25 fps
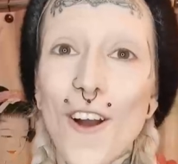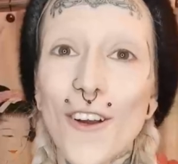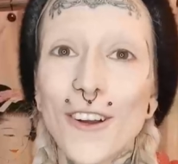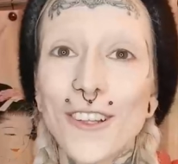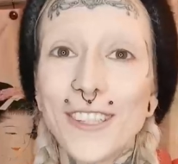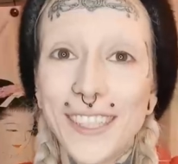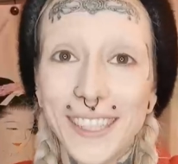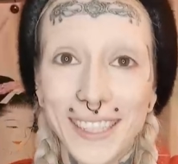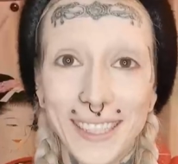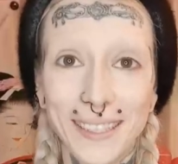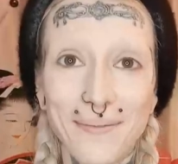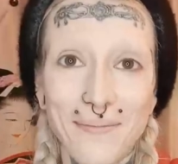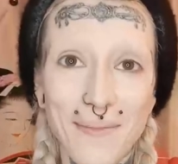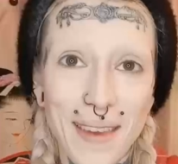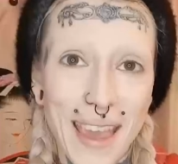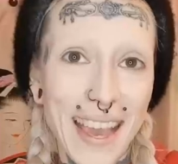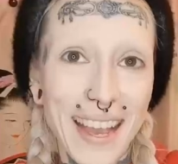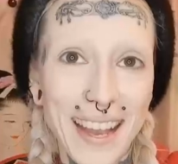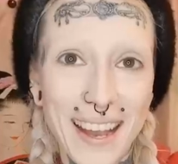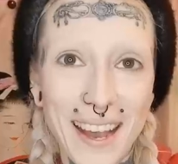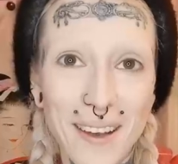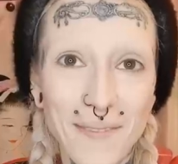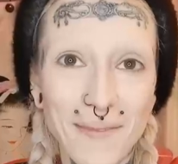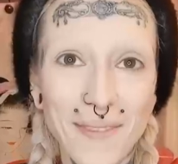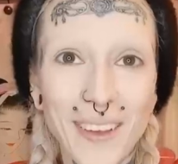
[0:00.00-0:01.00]
Harleen
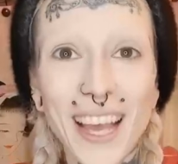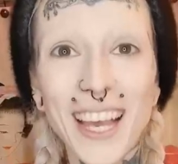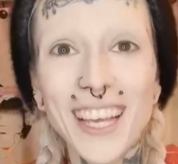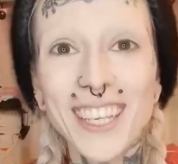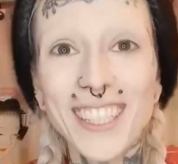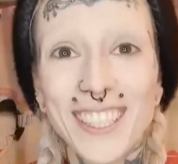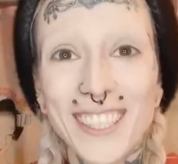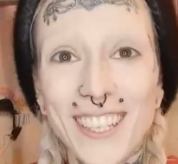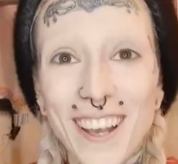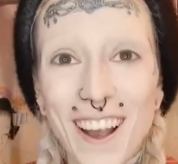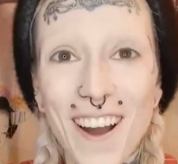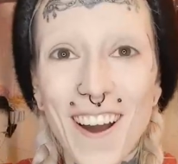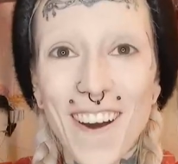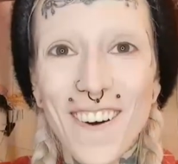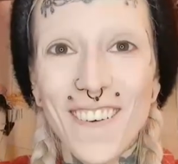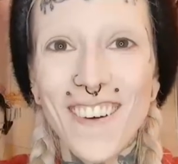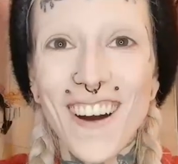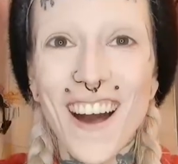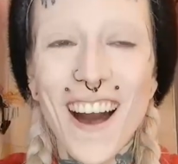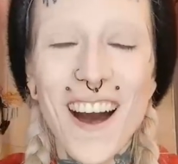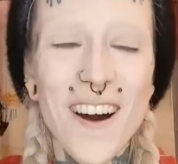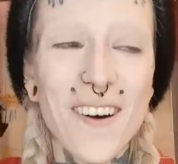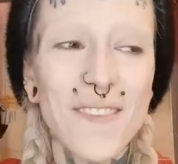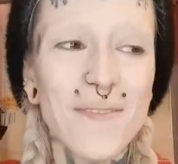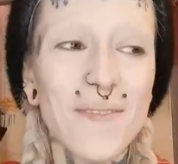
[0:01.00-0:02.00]
makeup. So
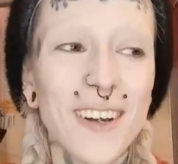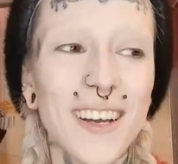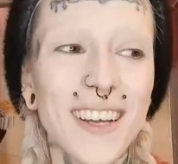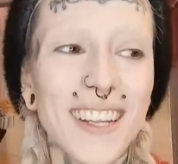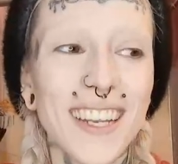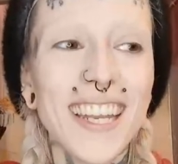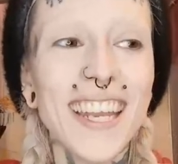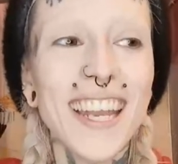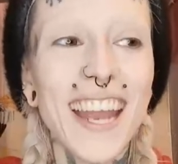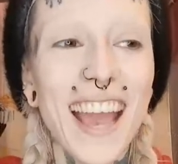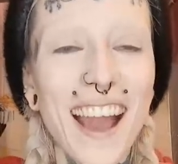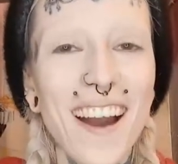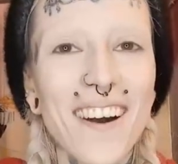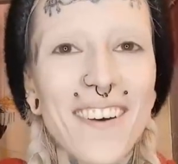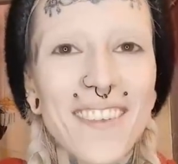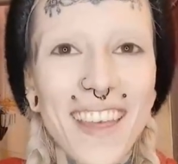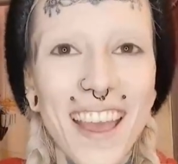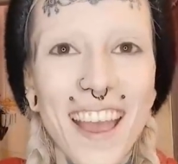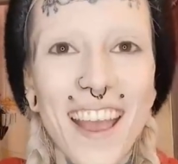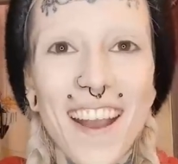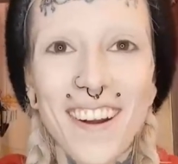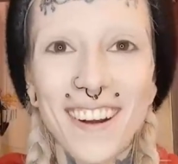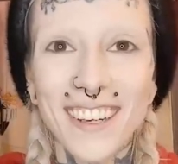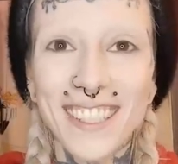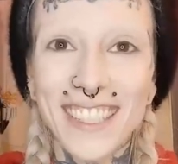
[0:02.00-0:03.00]
um, now
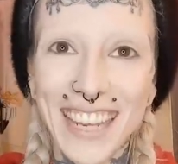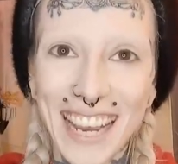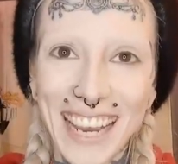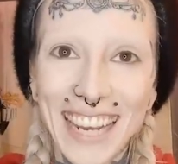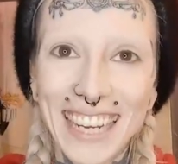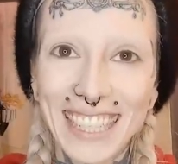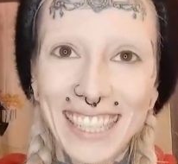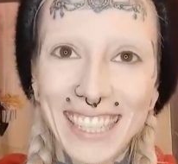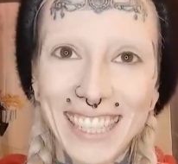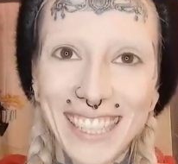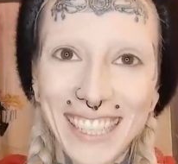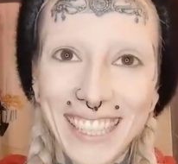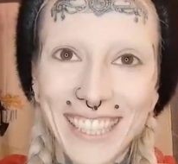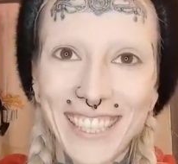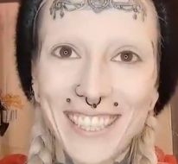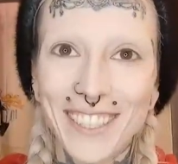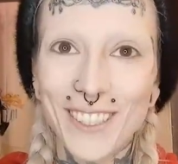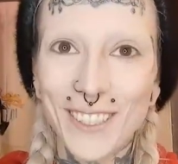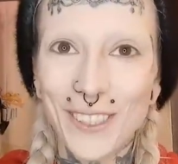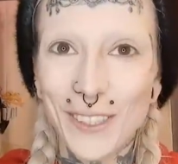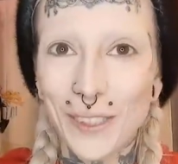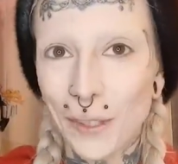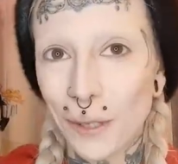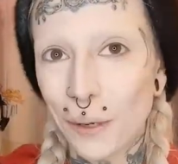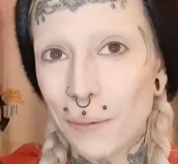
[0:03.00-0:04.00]
they are technically
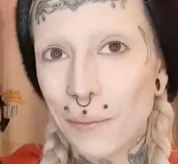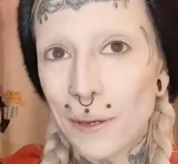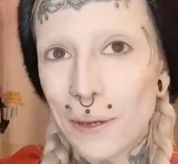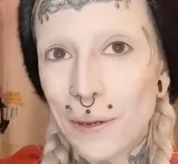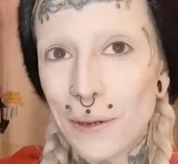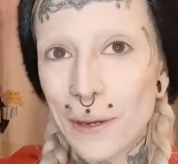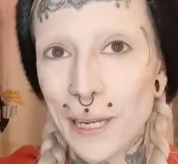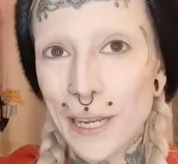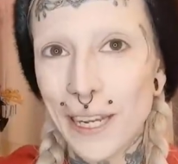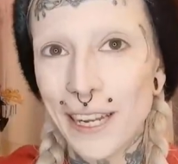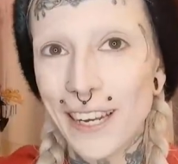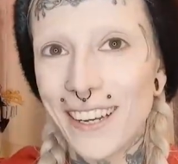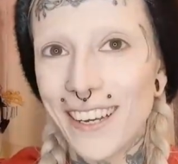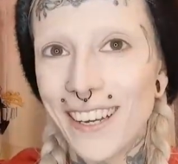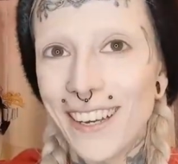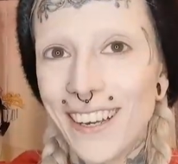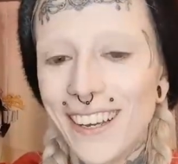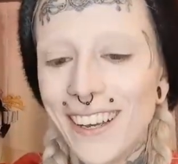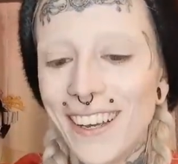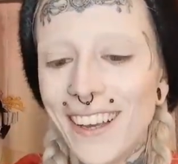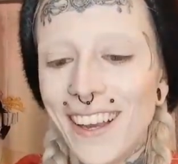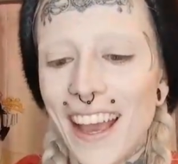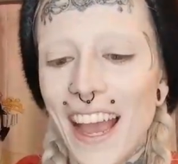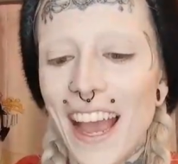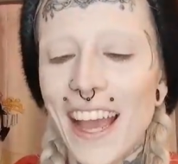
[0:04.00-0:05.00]
distributed
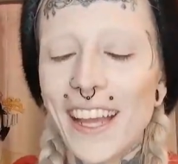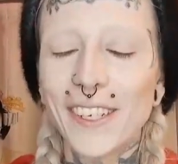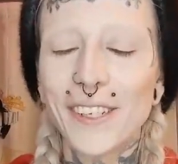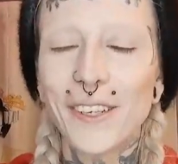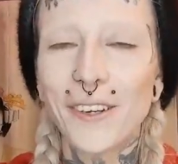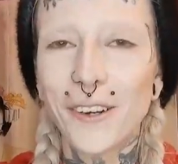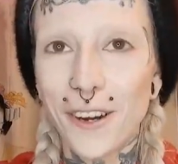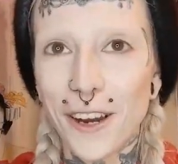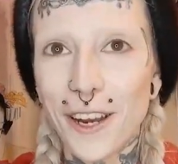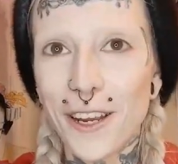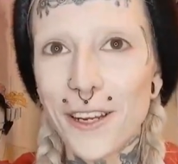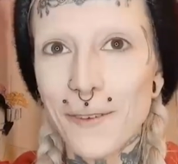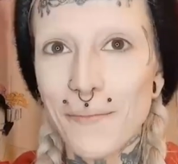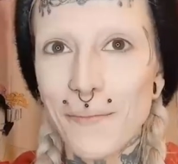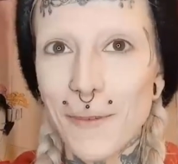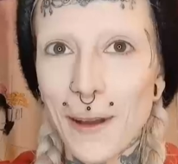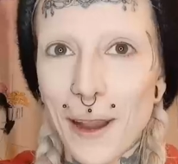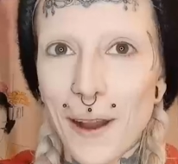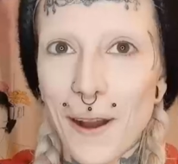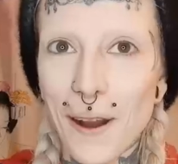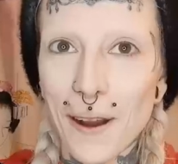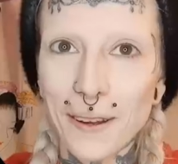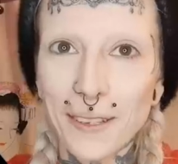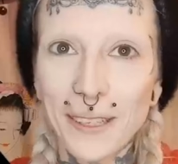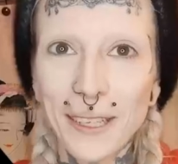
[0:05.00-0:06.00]
and created
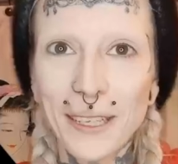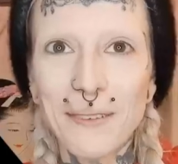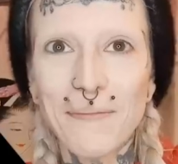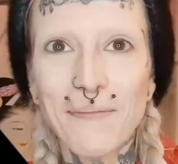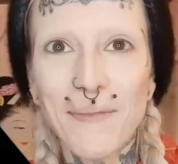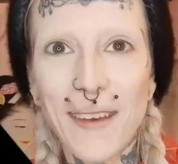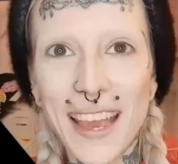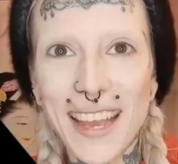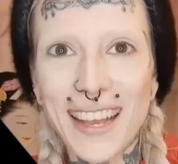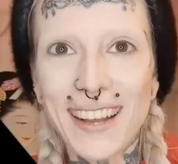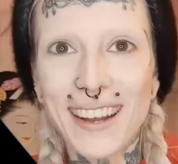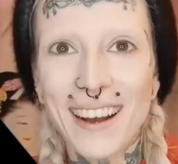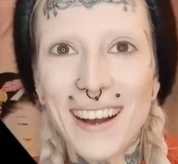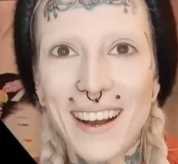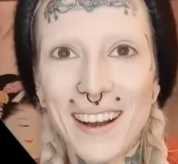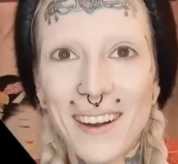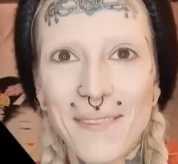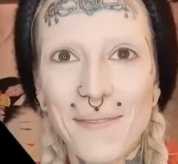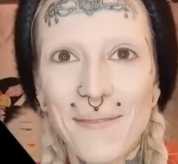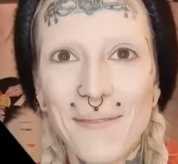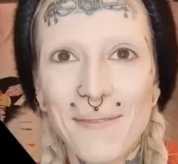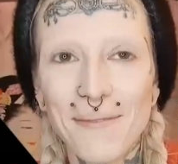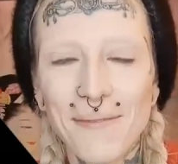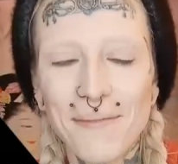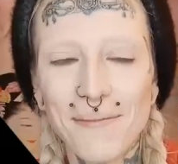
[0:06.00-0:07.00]
by Harleen
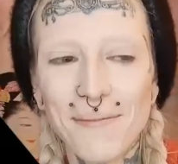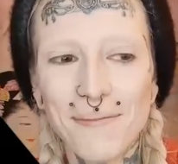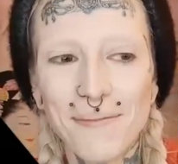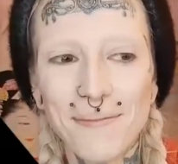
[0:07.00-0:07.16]
Makeup,